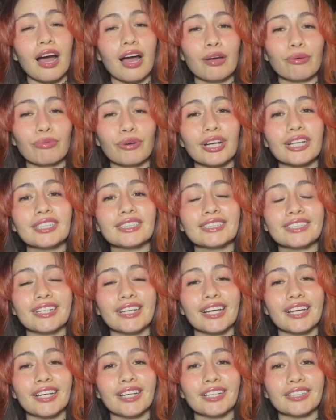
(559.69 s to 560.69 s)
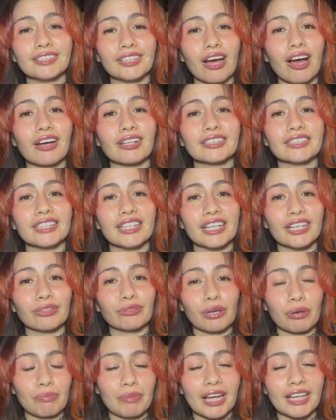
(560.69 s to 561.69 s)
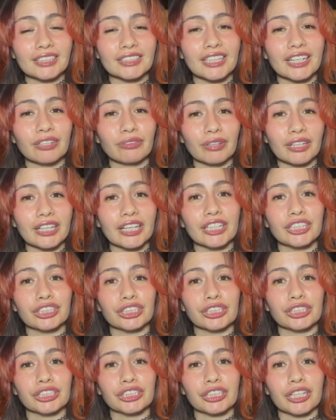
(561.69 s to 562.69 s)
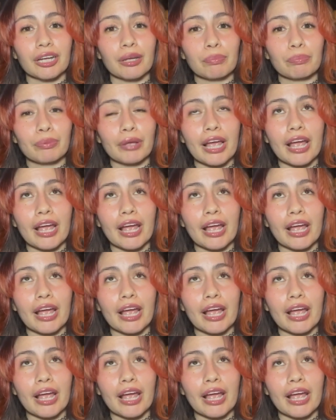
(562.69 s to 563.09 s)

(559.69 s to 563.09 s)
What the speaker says: I was in a toxic romantic relationship,